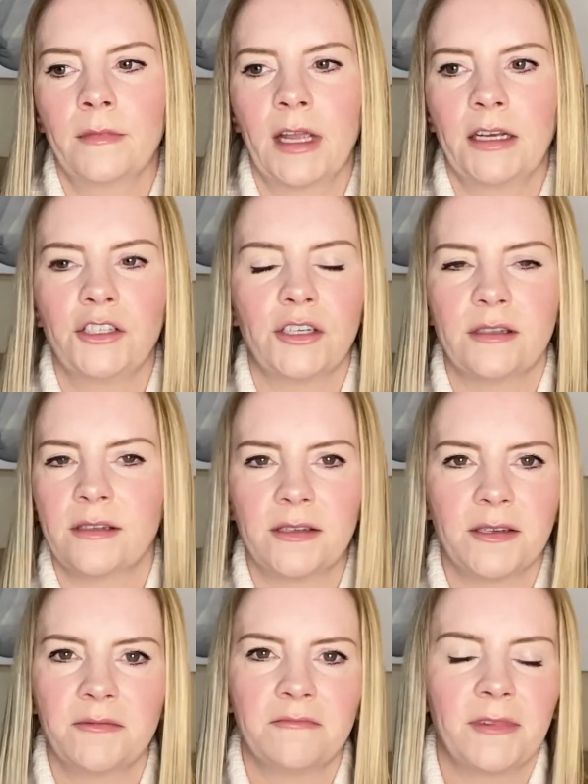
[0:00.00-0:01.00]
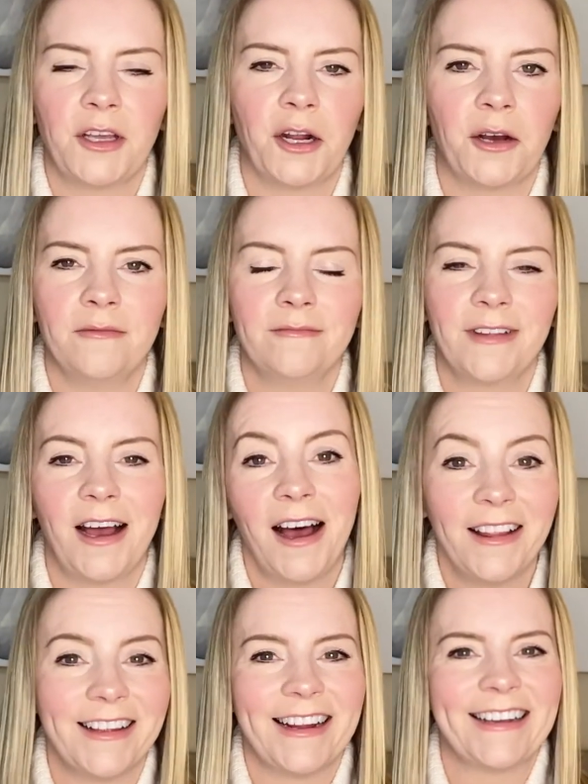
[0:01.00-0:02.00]
the
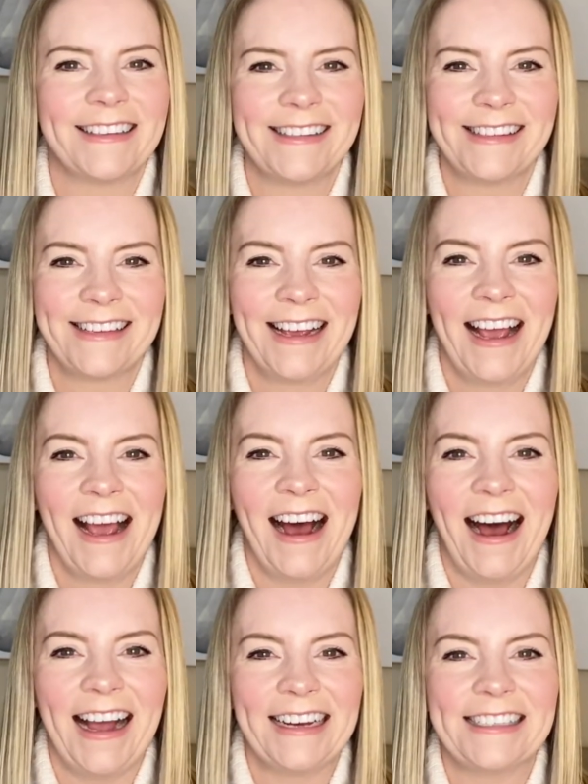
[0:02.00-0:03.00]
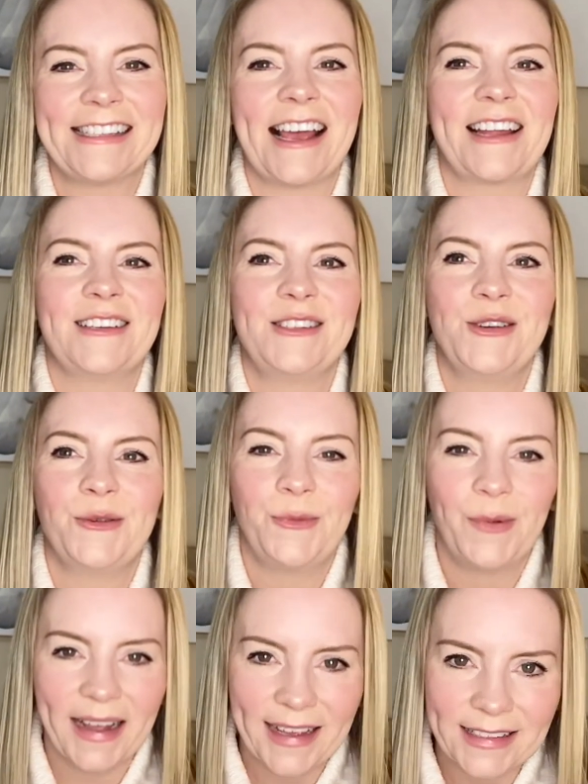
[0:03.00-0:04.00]
holidays, I decided to
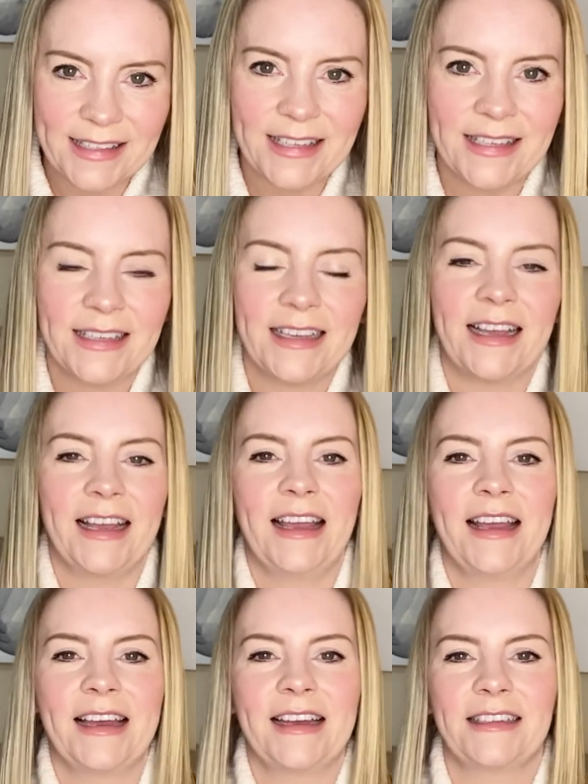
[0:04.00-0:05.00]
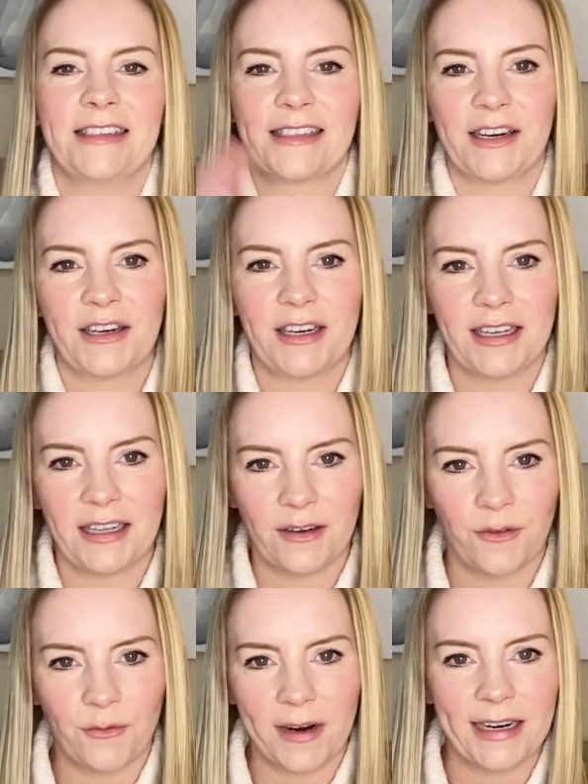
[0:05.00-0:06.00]
wait, and
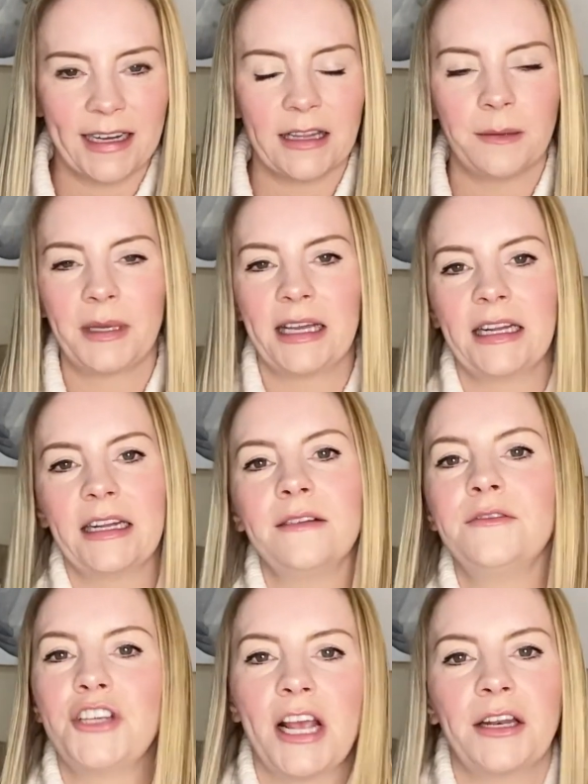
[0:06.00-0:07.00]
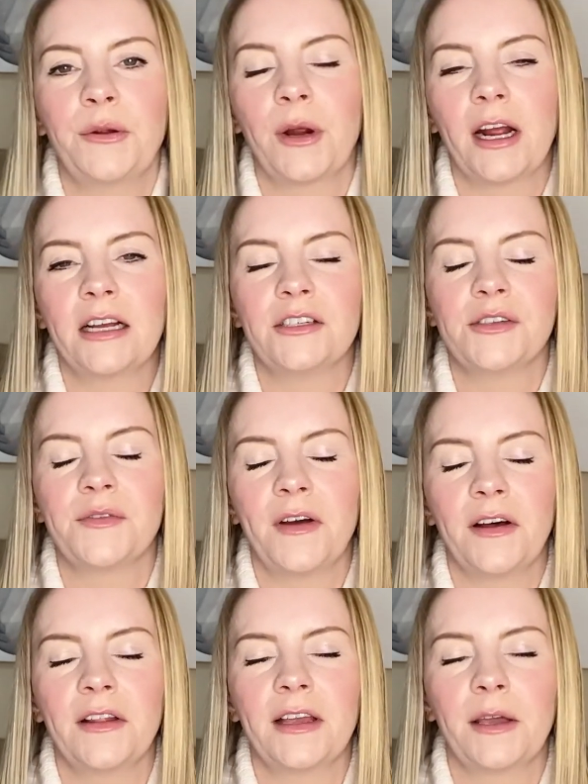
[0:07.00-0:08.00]
starting right at the beginning of January, I just
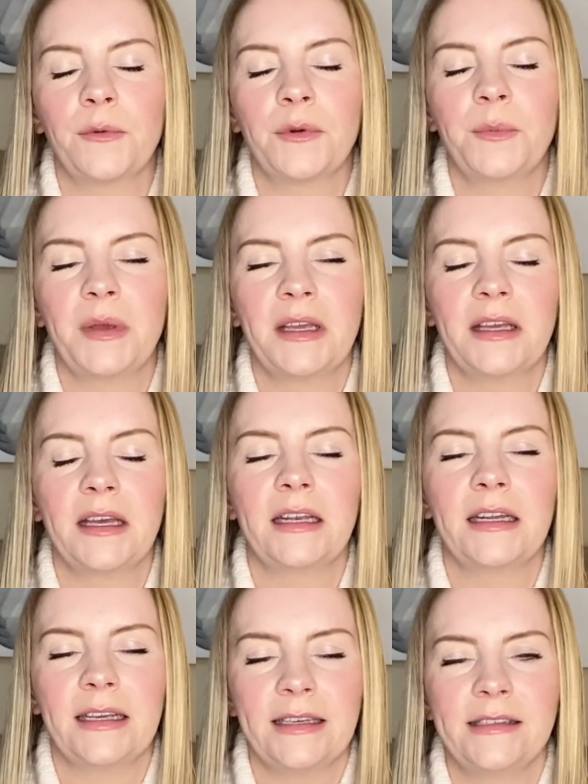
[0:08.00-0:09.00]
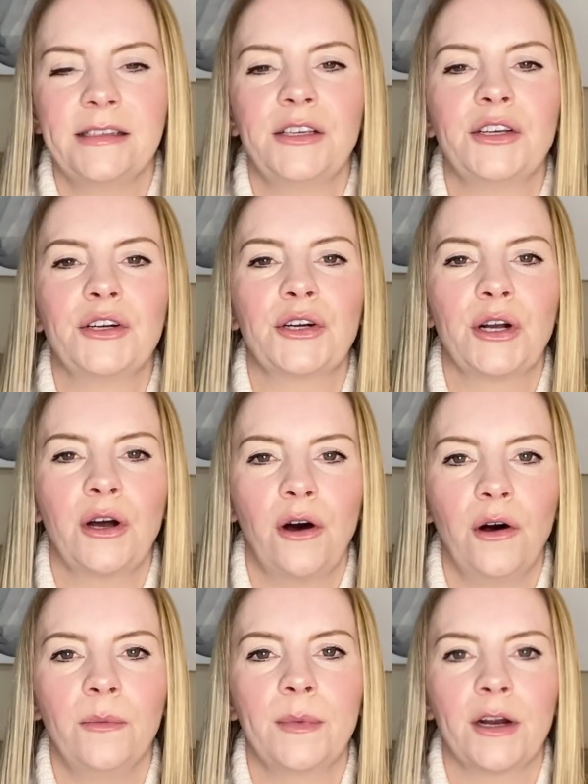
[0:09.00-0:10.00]
felt like it would be an easier,
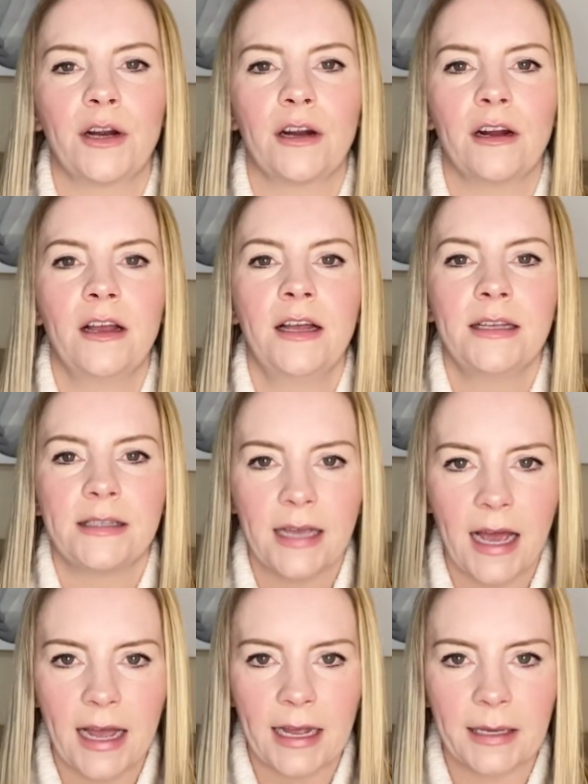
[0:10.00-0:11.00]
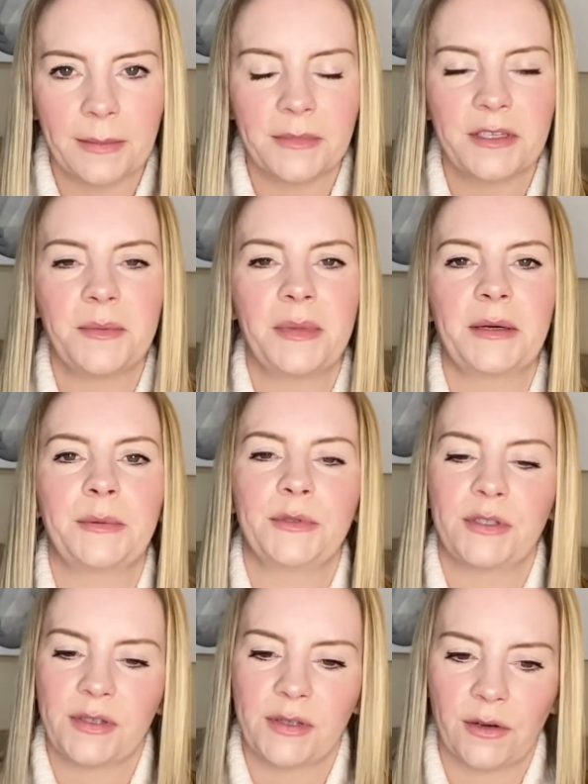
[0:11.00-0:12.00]
calmer time to be able
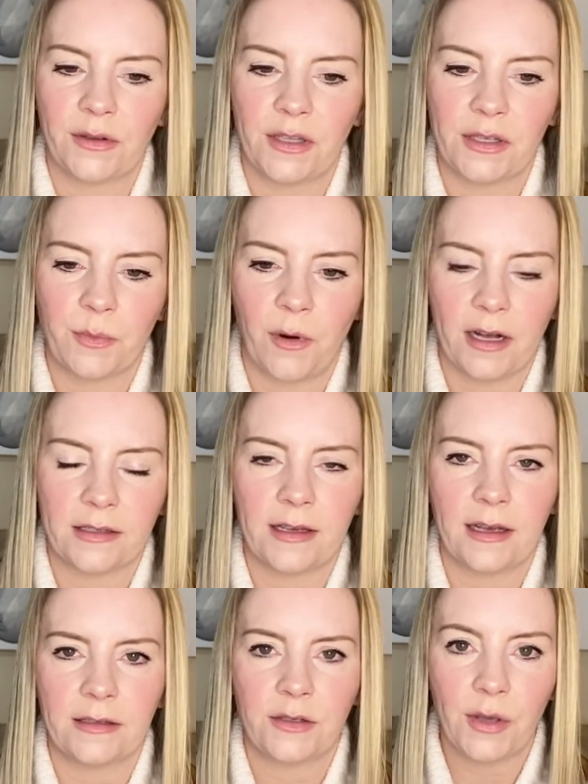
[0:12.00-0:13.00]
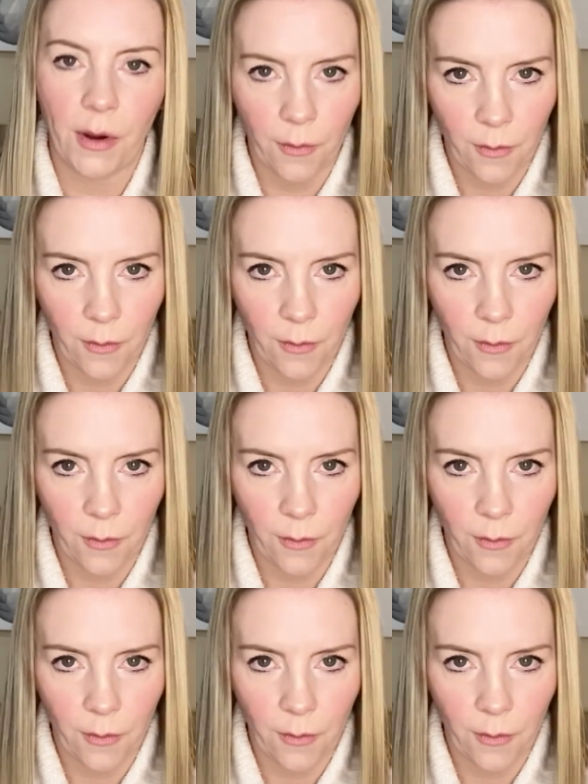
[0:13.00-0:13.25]
to start this process. So